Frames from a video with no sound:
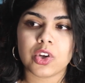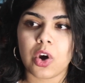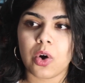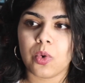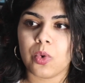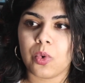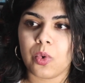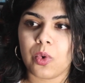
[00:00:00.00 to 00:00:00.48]

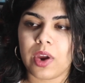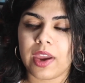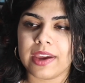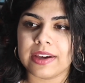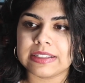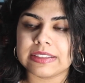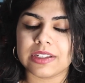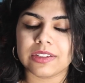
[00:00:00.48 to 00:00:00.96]
go
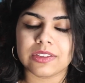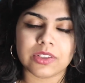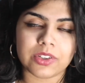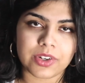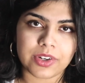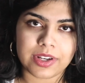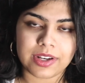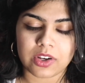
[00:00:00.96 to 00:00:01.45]
and
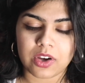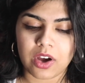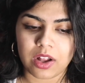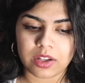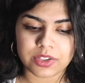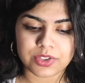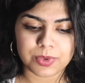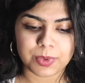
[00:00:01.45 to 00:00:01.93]
learn in a
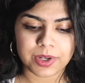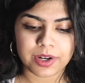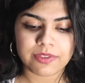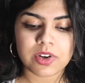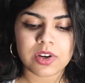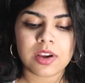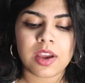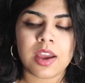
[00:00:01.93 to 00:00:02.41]
college or
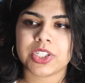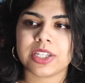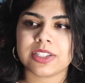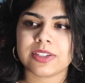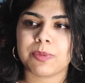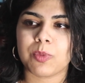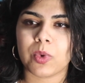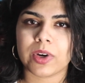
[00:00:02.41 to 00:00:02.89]
whatever. She
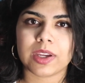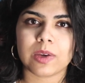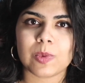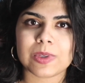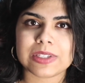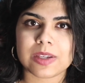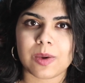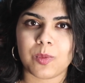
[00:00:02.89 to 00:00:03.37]
ends up
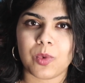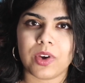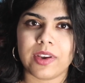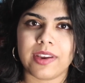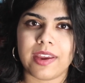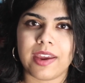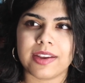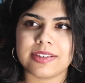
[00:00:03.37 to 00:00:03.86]
working with
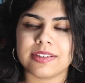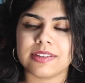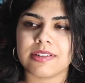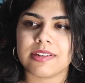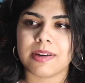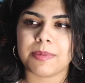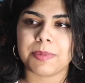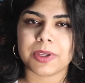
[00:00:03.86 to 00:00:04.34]
someone and
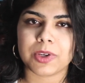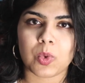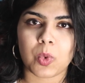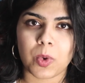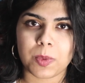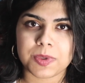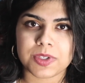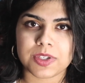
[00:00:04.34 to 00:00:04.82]
digging up like
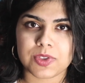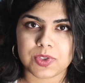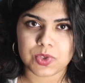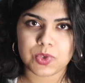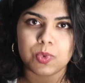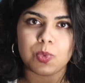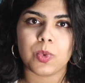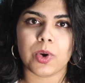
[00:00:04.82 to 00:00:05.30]
corpses
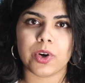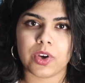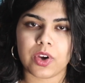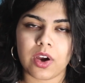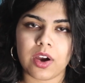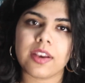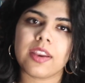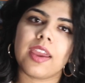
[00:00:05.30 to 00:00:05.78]
to
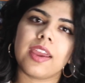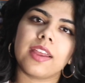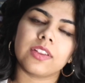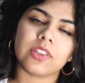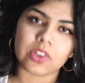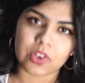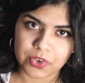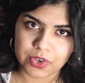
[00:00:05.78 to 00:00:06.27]
work on and
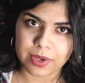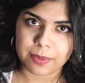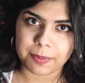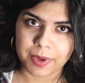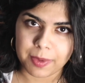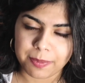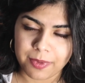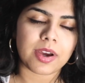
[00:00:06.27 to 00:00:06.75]
learn
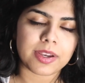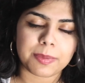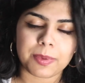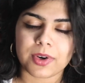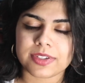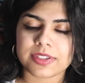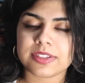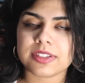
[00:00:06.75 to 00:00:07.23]
about body
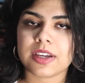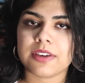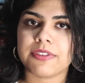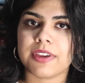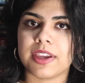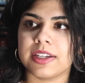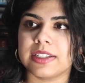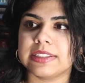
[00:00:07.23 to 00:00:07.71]
parts and
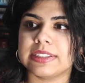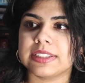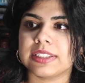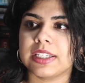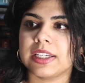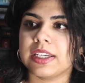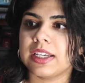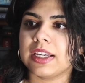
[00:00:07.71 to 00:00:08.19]
stuff. And
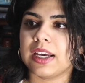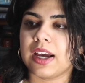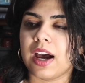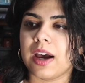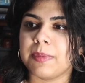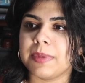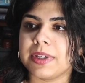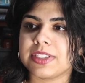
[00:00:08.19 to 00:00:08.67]

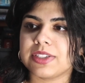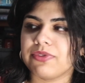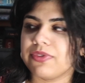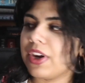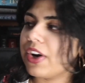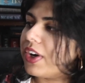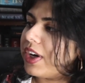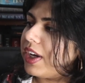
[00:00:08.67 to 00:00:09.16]
um, it's
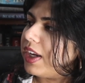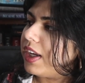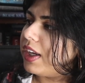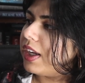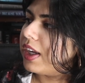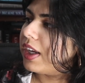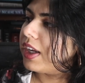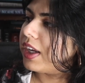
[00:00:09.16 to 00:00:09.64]

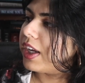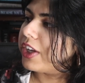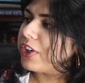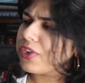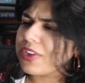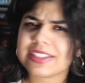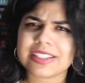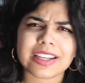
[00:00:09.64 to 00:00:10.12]
very
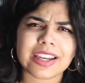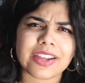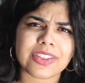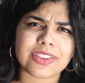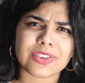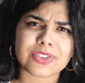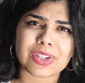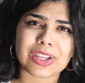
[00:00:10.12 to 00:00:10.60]
interesting. I
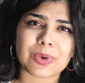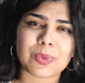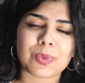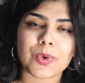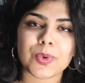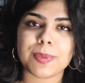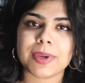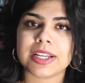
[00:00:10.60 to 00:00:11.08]
think there's like a
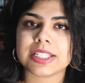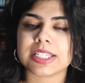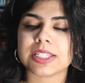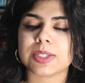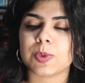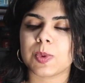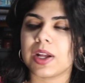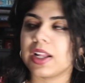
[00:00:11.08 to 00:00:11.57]
romance
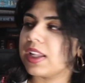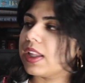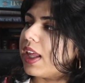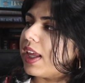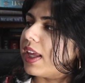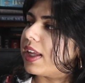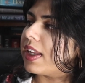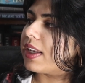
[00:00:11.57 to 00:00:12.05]
as
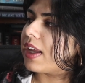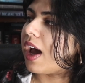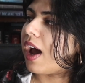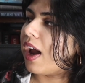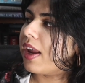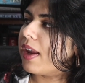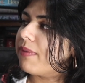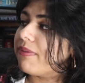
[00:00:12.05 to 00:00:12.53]
well. And
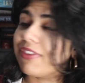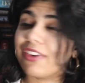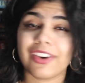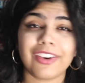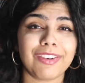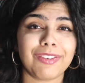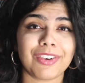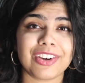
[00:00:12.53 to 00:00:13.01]
I am
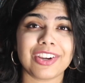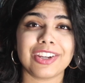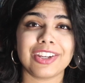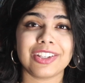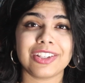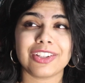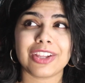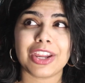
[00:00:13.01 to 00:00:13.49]
very,
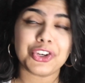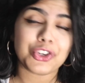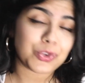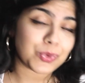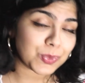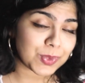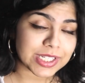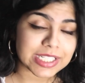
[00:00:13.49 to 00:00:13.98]
very
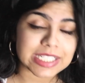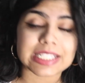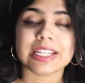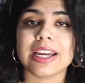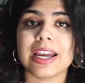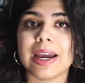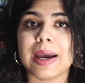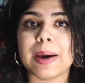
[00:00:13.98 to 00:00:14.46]
intrigued